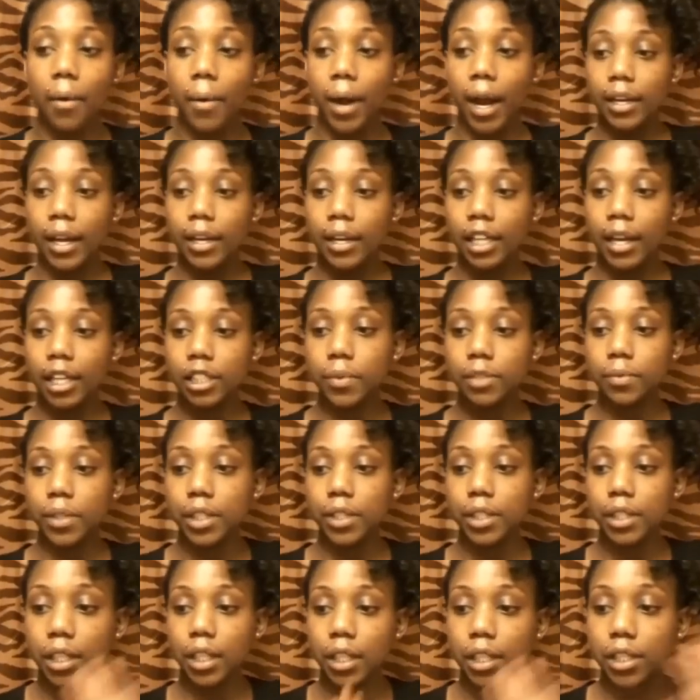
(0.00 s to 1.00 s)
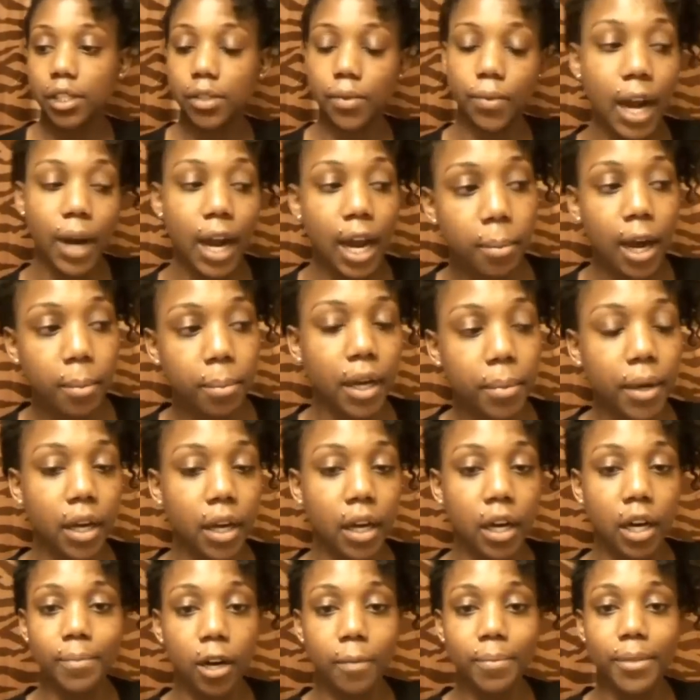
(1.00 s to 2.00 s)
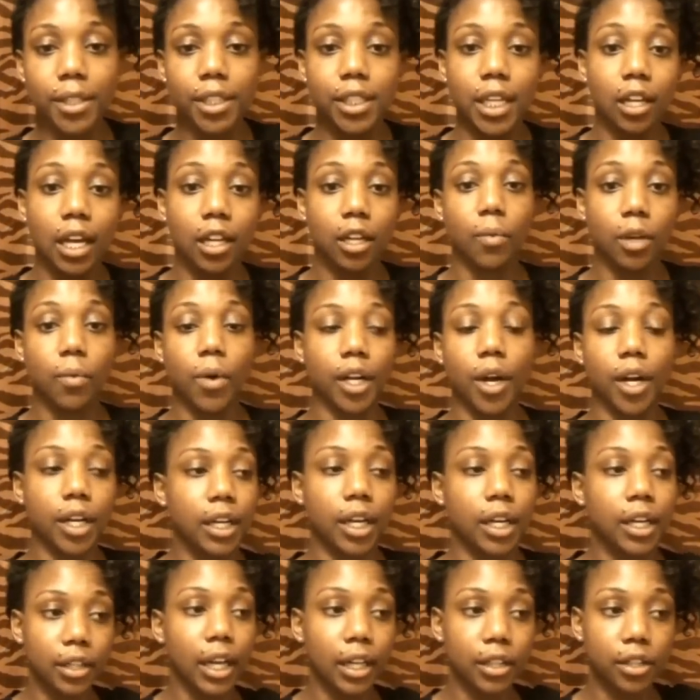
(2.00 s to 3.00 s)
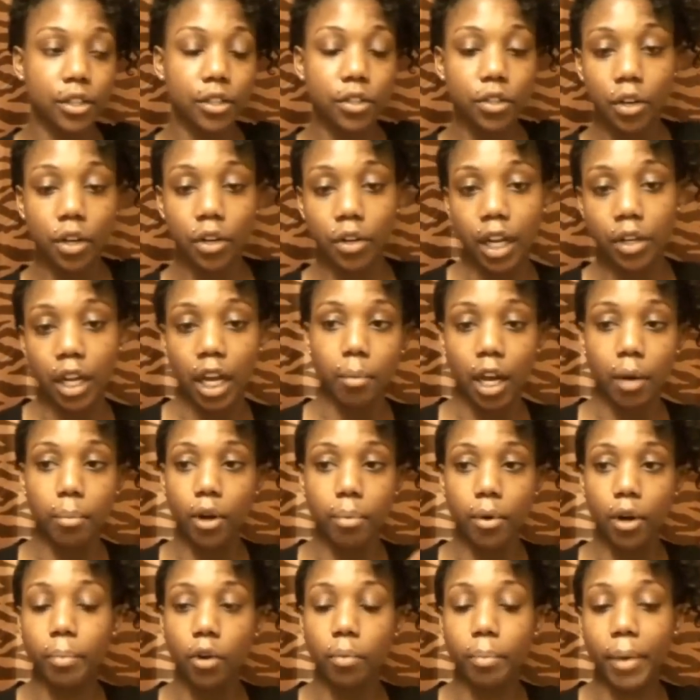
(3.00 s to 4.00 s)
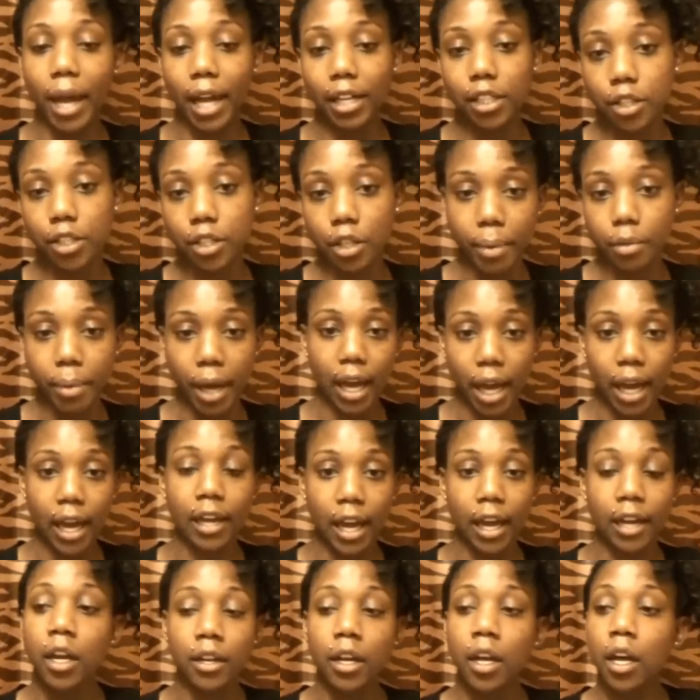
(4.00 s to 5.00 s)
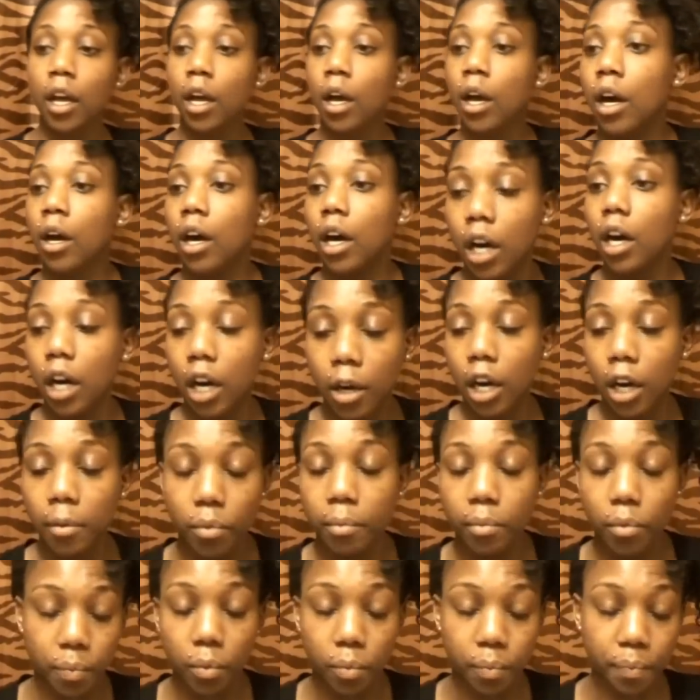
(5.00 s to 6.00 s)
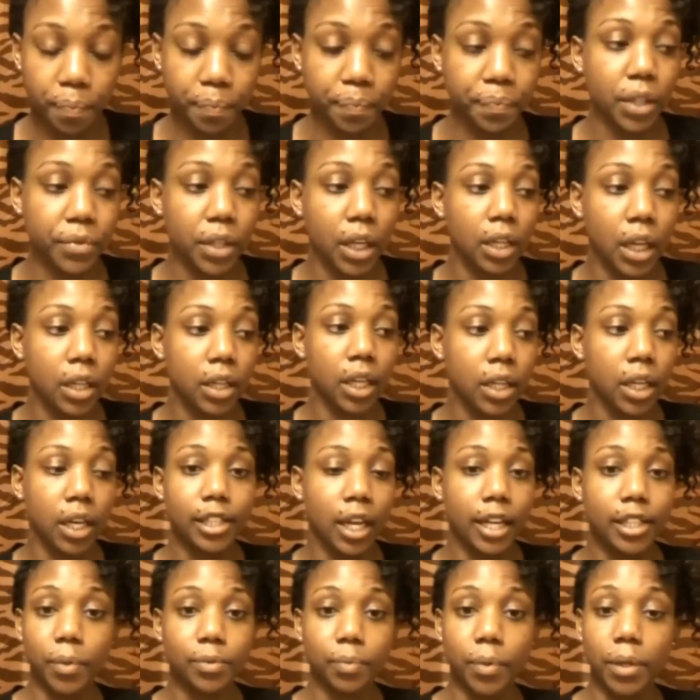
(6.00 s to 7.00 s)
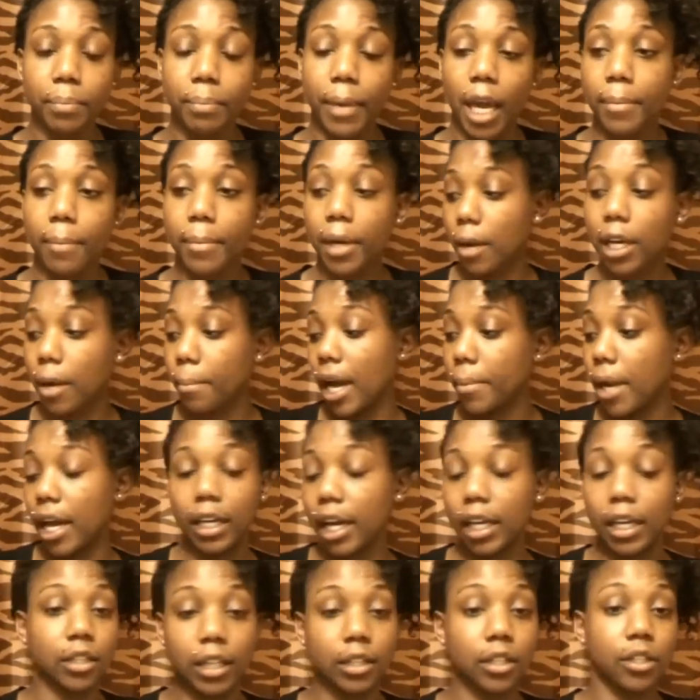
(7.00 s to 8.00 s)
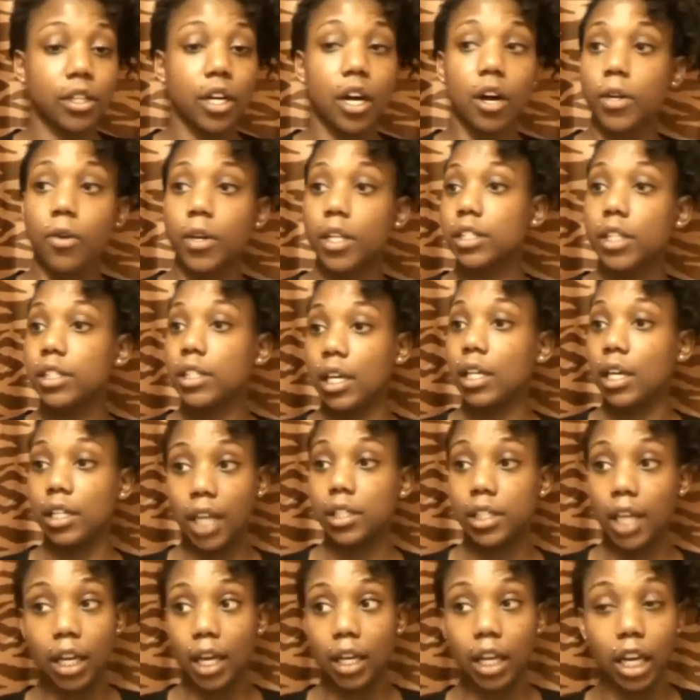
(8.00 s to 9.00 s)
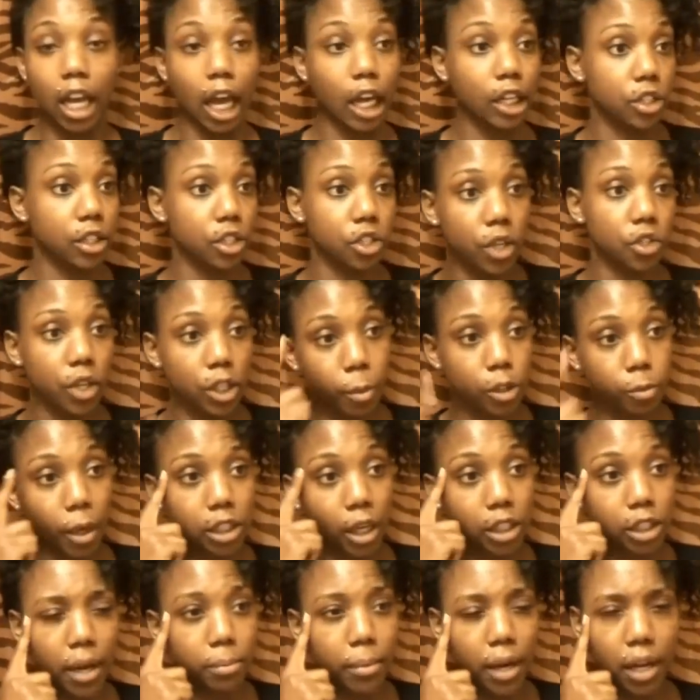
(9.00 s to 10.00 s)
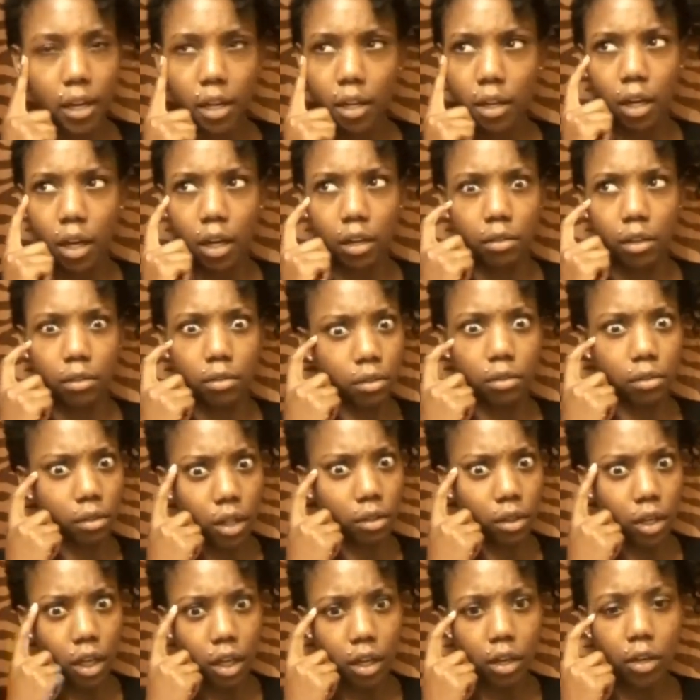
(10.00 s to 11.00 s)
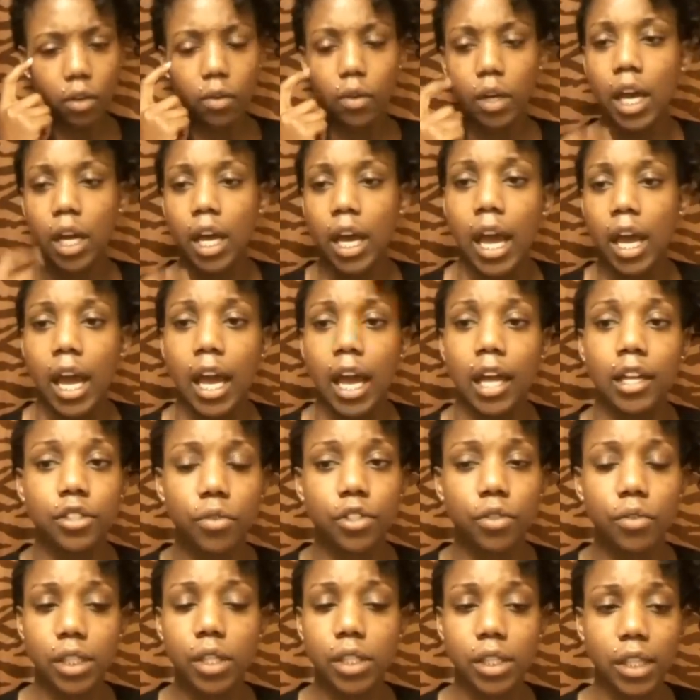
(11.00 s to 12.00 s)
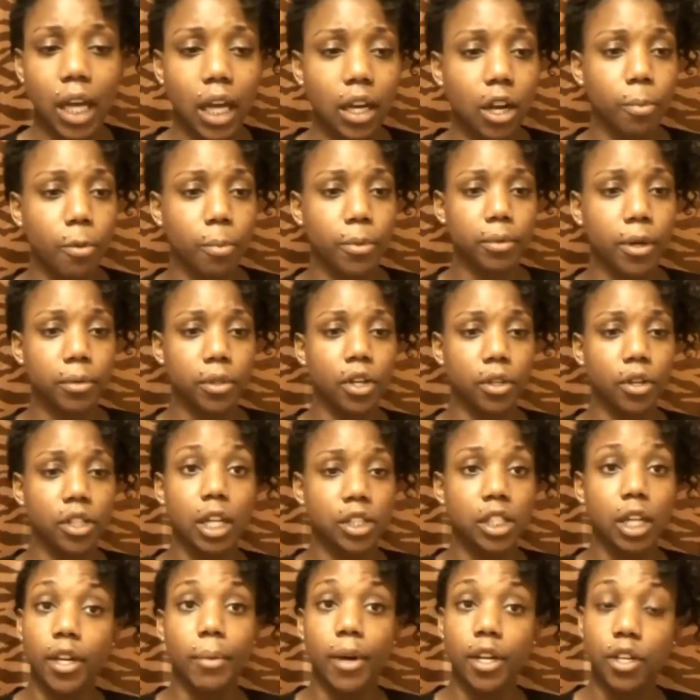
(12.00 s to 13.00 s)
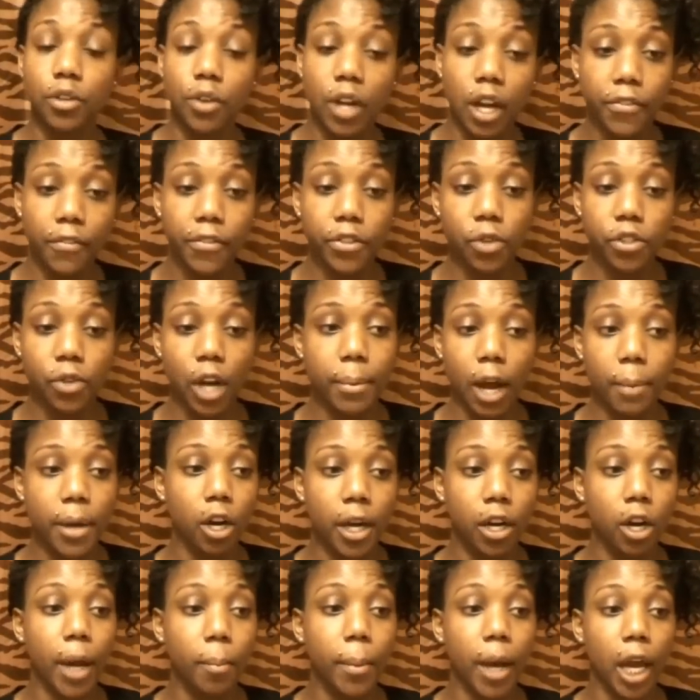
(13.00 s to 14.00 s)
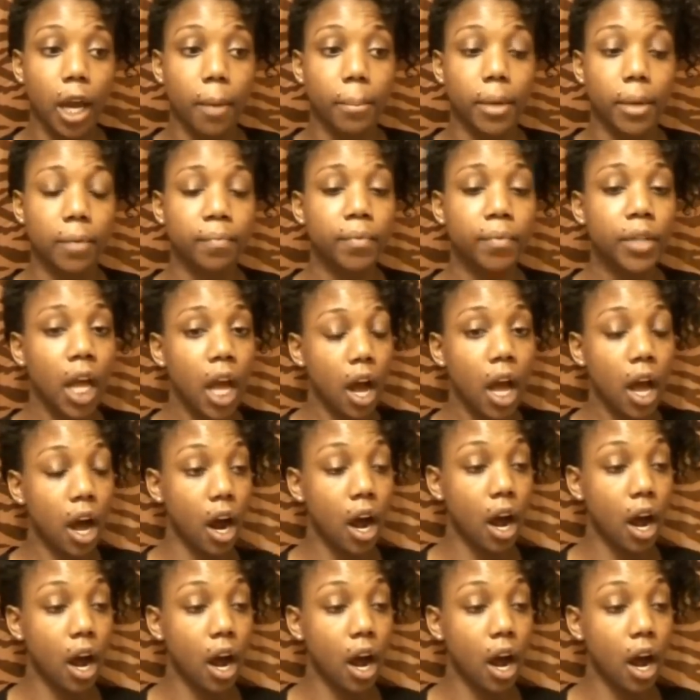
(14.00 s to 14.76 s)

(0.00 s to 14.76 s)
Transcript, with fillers: All right, next we see Scrap um, and Taylor working at the, you know, the damn broke bachelor pad. Um, and then that's when Bambi come knocking at the door, and uh, Taylor like, did you expect somebody? Like, no. And as soon as Taylor opened up the door, she said, are you here for Scrap? Here go Bambi.